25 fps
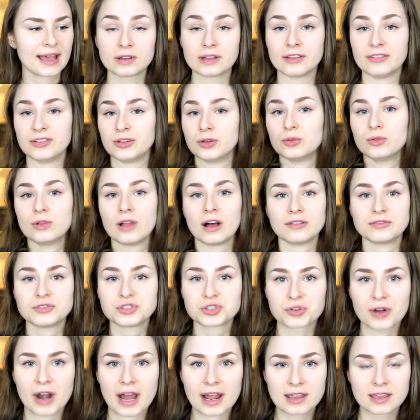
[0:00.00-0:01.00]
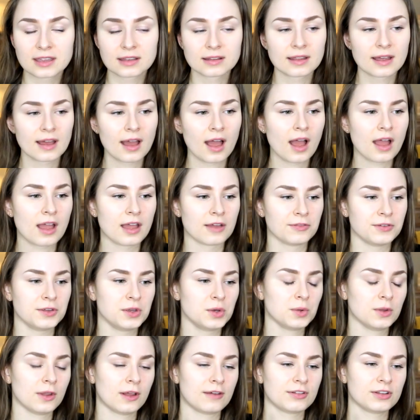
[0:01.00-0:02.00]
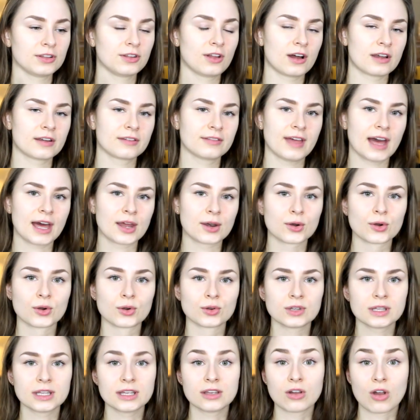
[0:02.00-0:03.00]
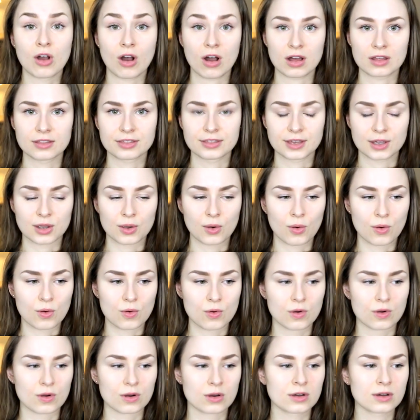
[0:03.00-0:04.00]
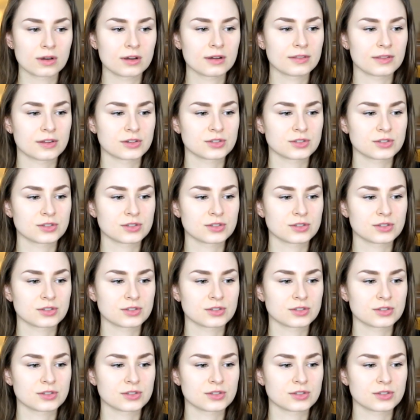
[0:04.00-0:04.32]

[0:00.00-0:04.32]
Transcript: If you love Dracula, if you love a lot of that early gothic horror,